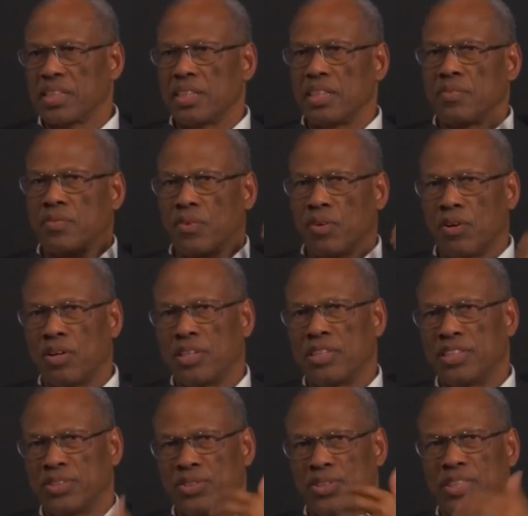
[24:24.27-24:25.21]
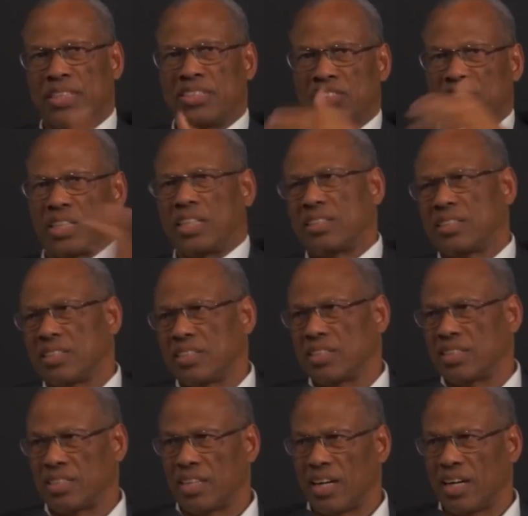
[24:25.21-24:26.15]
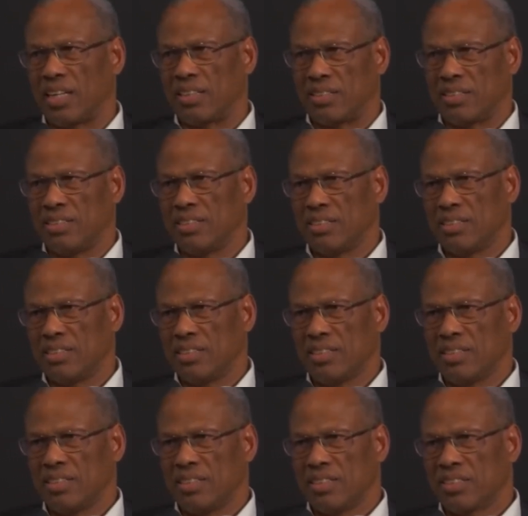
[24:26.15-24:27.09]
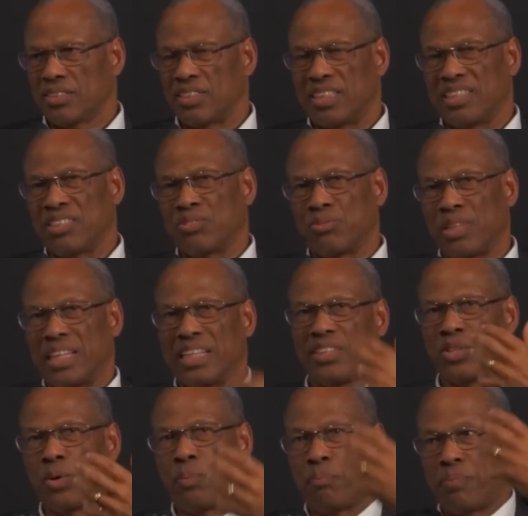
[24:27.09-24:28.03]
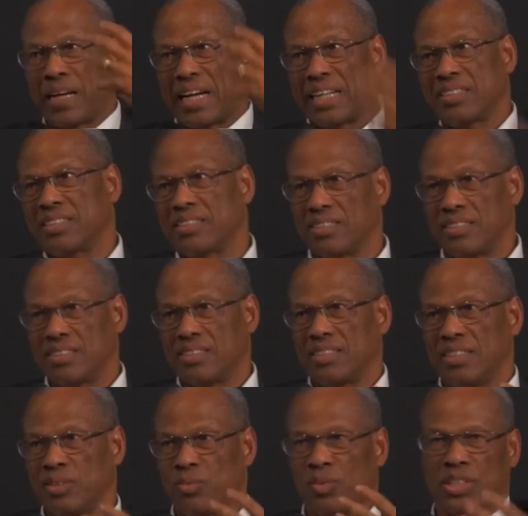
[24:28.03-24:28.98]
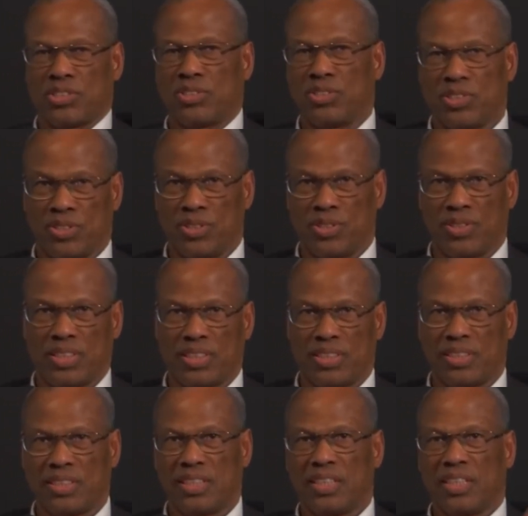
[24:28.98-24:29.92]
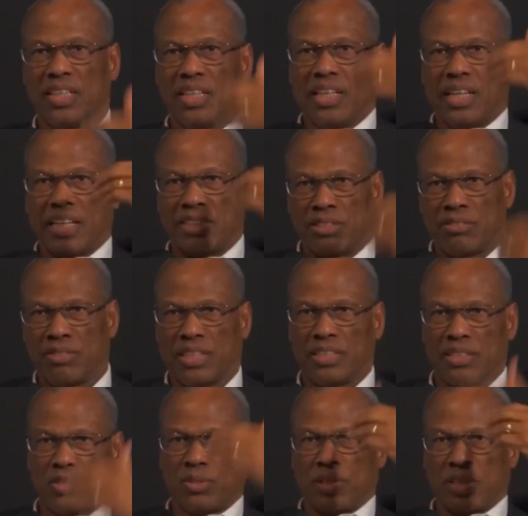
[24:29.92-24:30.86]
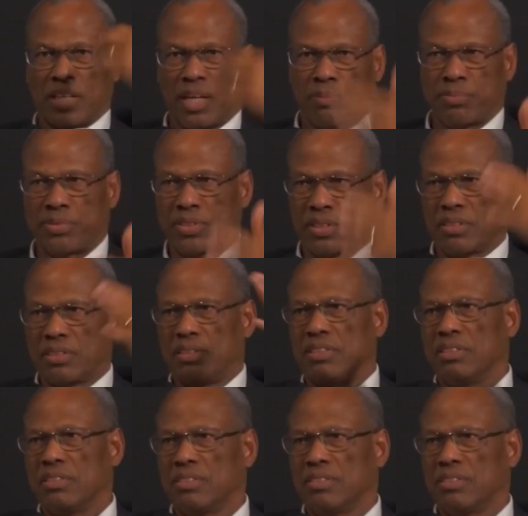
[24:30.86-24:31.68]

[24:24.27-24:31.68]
If all you're doing is chasing the dollar, so there's really no passion in what you're doing, and you run into an obstacle,